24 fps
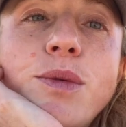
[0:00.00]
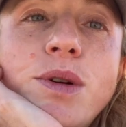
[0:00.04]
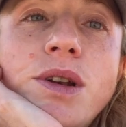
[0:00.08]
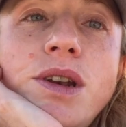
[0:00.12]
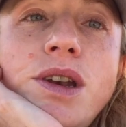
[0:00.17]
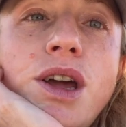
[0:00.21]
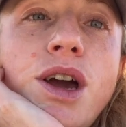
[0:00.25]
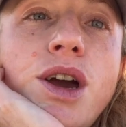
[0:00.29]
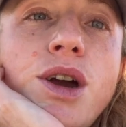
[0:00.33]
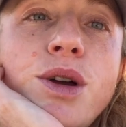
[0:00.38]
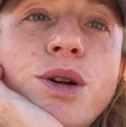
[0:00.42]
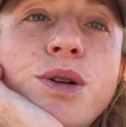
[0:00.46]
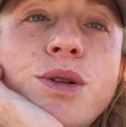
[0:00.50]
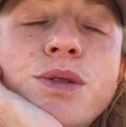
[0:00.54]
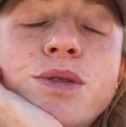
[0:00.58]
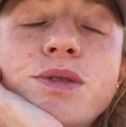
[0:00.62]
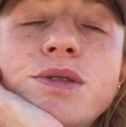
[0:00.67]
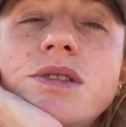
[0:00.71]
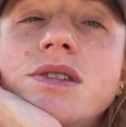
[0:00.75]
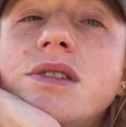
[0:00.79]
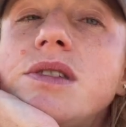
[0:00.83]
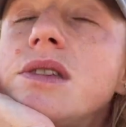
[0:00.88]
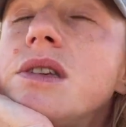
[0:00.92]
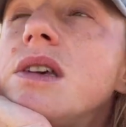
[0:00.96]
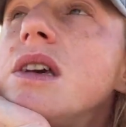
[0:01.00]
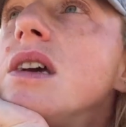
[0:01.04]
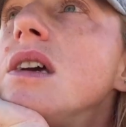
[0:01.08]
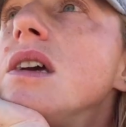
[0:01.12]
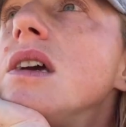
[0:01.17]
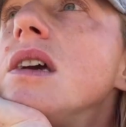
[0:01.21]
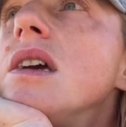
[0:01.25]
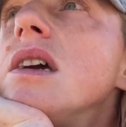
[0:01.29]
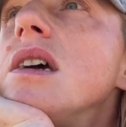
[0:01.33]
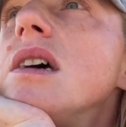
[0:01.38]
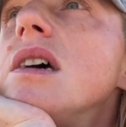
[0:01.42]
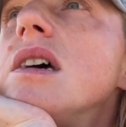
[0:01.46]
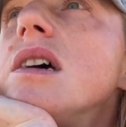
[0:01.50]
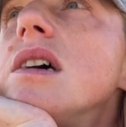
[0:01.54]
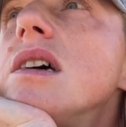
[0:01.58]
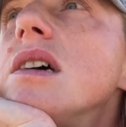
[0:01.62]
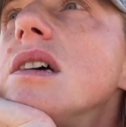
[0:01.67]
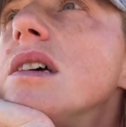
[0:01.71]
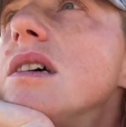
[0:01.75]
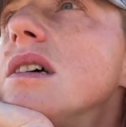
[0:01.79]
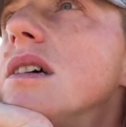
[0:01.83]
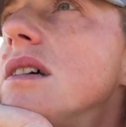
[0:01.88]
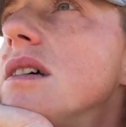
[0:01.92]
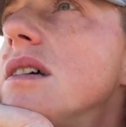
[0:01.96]
knows
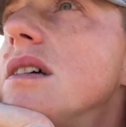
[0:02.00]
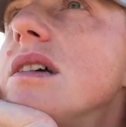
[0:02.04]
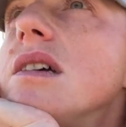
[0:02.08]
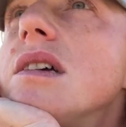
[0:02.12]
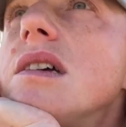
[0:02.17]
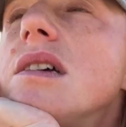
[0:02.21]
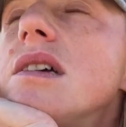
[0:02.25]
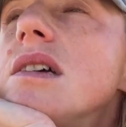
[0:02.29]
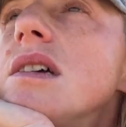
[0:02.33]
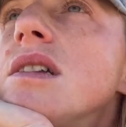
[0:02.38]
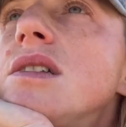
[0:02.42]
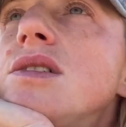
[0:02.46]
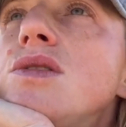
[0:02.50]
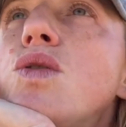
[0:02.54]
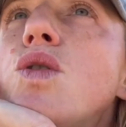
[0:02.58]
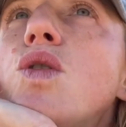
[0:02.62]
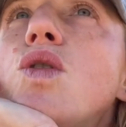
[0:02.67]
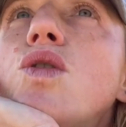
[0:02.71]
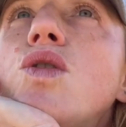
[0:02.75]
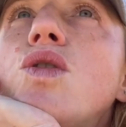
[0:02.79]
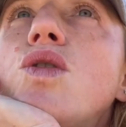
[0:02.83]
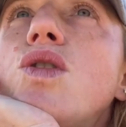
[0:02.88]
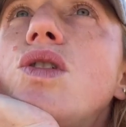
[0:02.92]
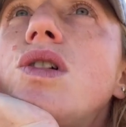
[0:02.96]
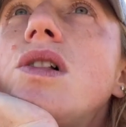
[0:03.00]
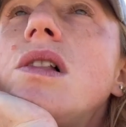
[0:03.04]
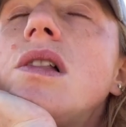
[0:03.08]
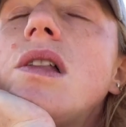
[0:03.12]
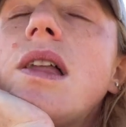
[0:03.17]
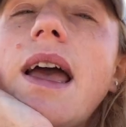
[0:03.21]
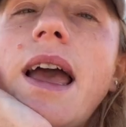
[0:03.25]
a tall,